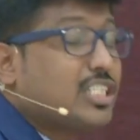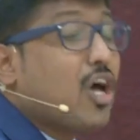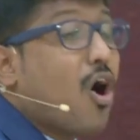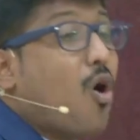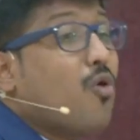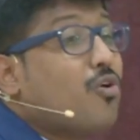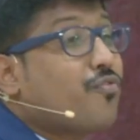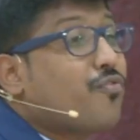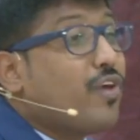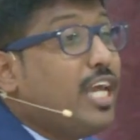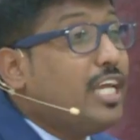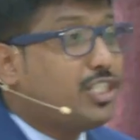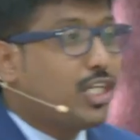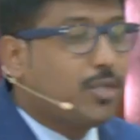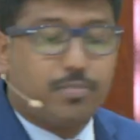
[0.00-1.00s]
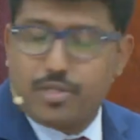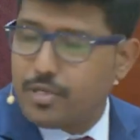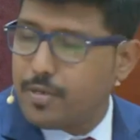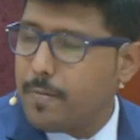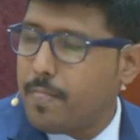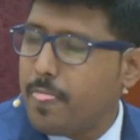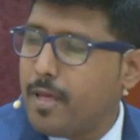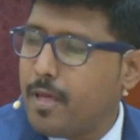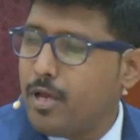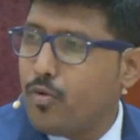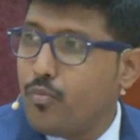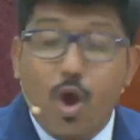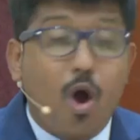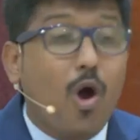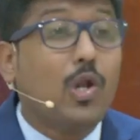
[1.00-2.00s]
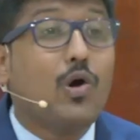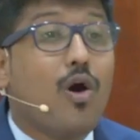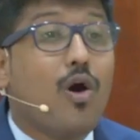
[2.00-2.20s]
out of Egypt. We all know